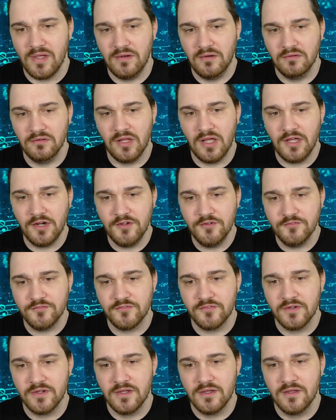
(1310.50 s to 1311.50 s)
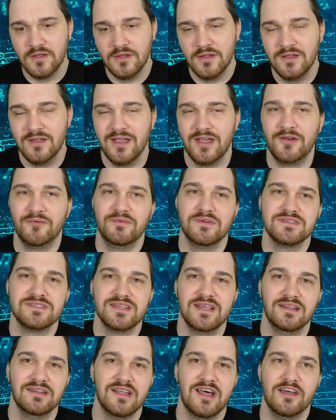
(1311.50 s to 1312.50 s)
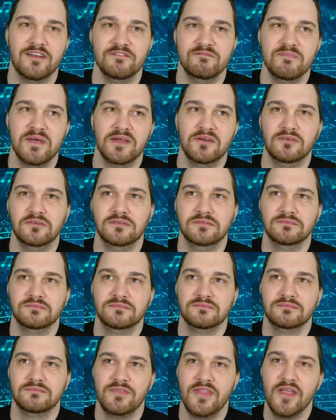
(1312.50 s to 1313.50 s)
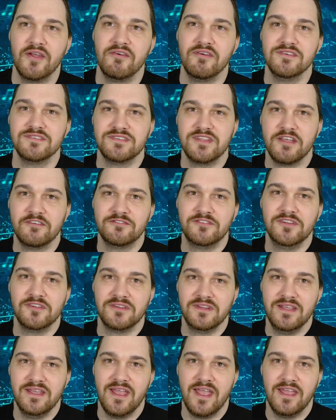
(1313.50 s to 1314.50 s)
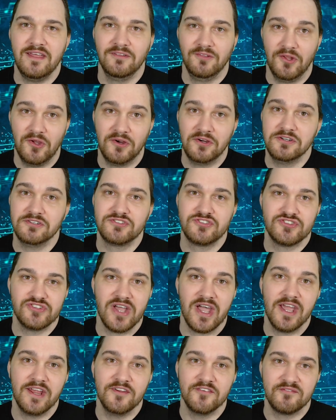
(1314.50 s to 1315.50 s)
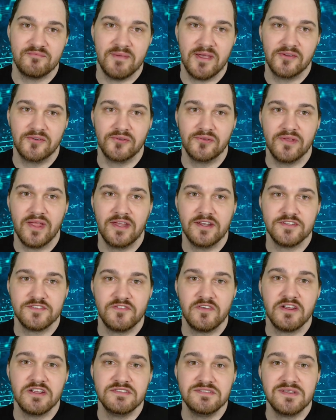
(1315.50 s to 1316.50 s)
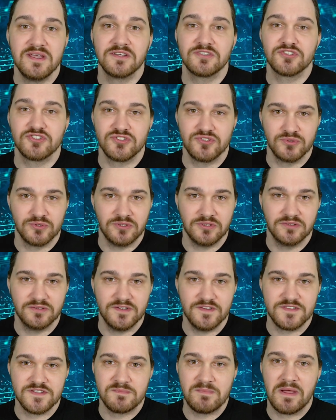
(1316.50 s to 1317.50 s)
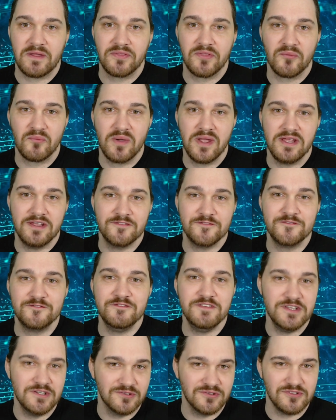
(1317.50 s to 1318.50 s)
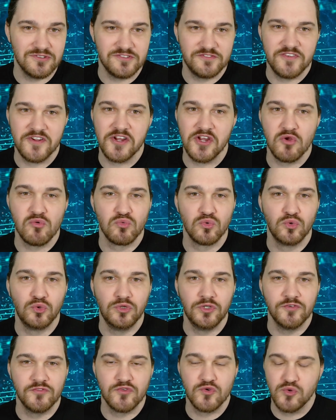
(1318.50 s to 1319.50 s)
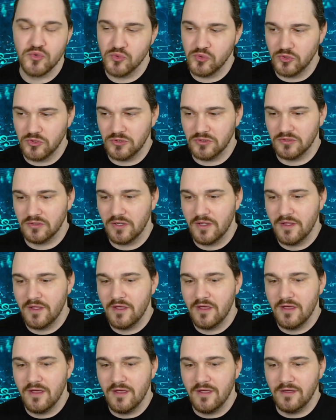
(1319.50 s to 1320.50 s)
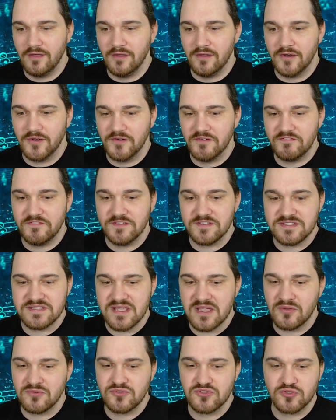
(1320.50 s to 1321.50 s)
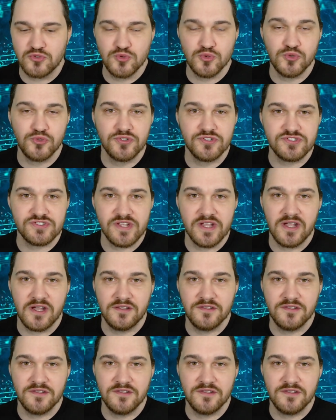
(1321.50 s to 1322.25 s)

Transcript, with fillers: And a lot of, I don't want to say a lot of metal, there is definitely a large side of metal that is very textural. It's about the way it feels, very rule of cool. You know, if it sounds cool to stay